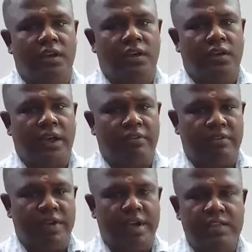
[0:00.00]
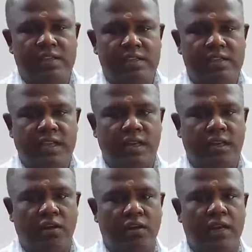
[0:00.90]
Okay, when we are discussing
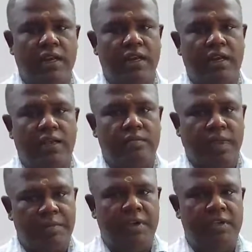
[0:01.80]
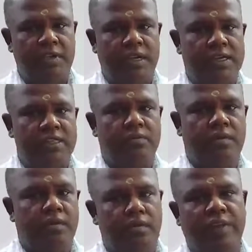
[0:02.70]
totally, maybe there are
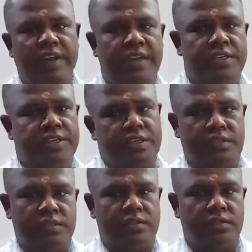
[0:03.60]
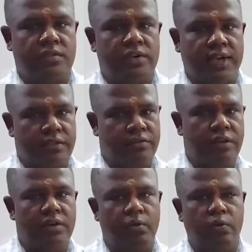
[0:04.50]
some variations. Okay, if you
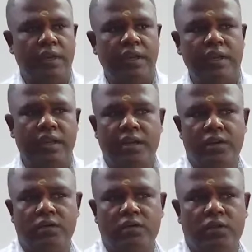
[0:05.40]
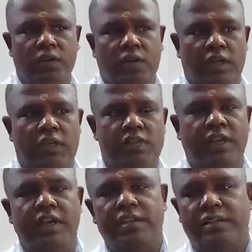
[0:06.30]
are very eager to
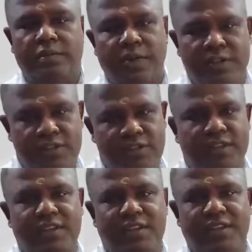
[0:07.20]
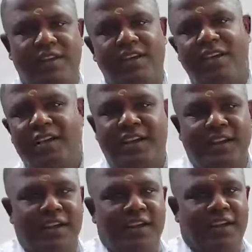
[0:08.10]
see it, that means
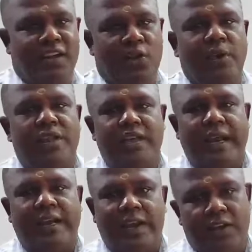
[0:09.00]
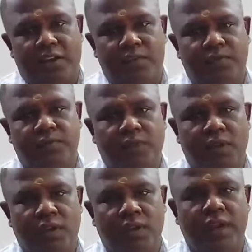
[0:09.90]
you are on the right track.
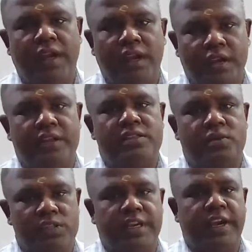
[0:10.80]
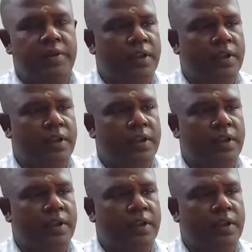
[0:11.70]
Okay, congrats once again.